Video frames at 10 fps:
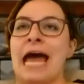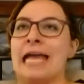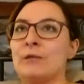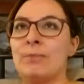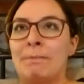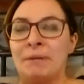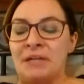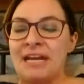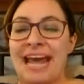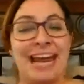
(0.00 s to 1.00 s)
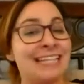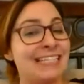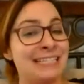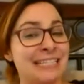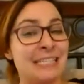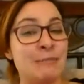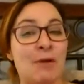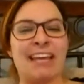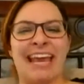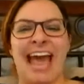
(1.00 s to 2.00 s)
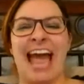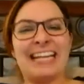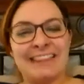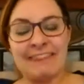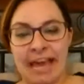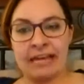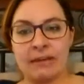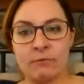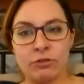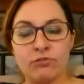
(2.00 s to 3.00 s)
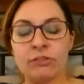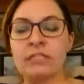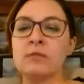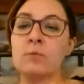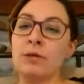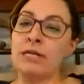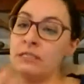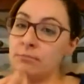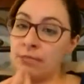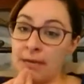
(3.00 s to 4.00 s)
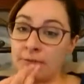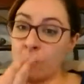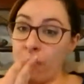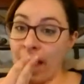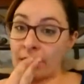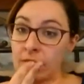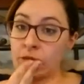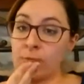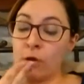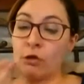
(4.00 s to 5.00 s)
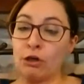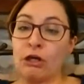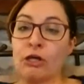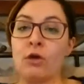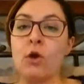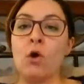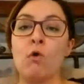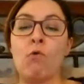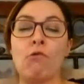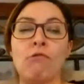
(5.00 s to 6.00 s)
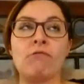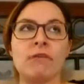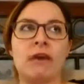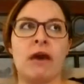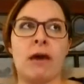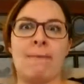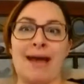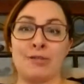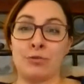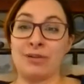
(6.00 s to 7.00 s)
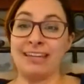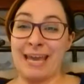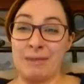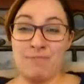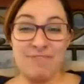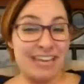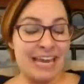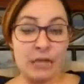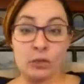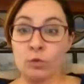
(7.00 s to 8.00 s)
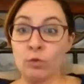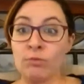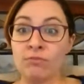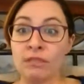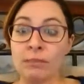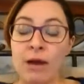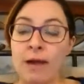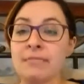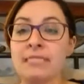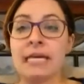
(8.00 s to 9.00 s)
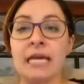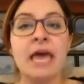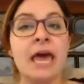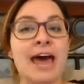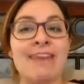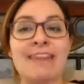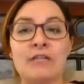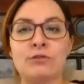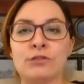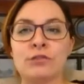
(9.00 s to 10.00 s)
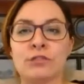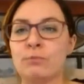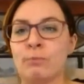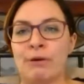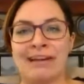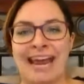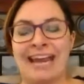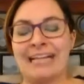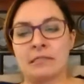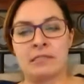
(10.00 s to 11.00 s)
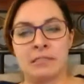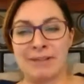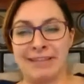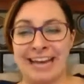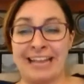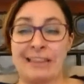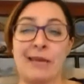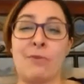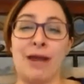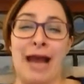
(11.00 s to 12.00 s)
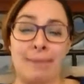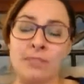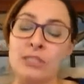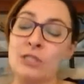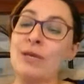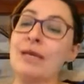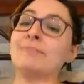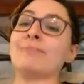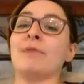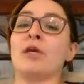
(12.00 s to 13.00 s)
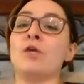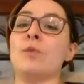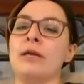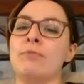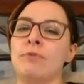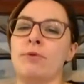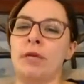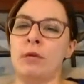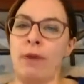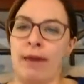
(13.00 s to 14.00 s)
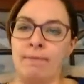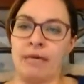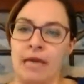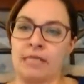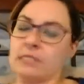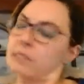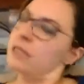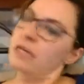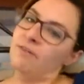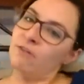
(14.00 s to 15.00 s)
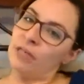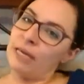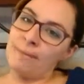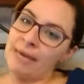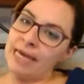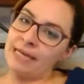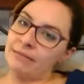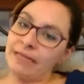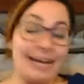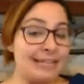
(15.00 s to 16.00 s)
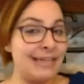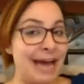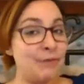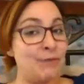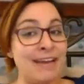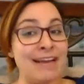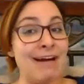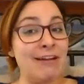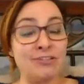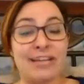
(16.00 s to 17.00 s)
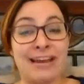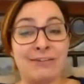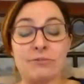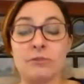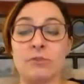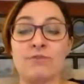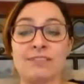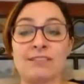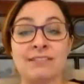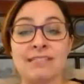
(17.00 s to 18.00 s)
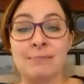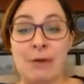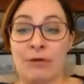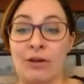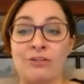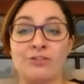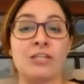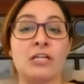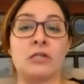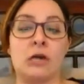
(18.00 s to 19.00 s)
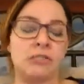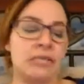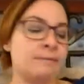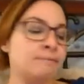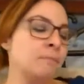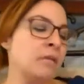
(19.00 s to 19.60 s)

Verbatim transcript: and you burn it and it doesn't smell like anything, which is really disappointing because sometimes the wax will smell good or the um, actual name of the candle will be really promising, and then you you burn it and it doesn't smell like anything. And what happens to it? You wind up throwing it away because if you're like me, like I said, you have 800 candles, so if it doesn't smell good, you're just gonna toss it.